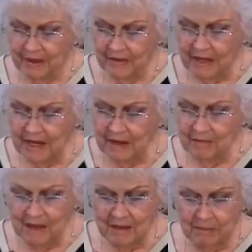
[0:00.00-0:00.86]
that he
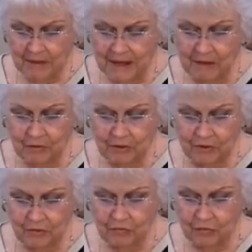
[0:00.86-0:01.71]
may abide
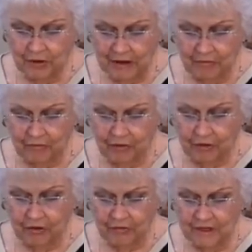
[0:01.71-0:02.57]
with you
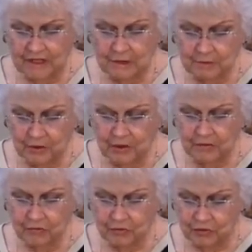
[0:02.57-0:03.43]
forever, the Spirit
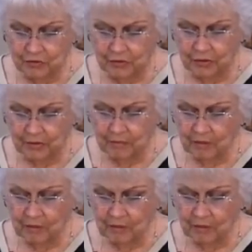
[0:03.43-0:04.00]
of truth,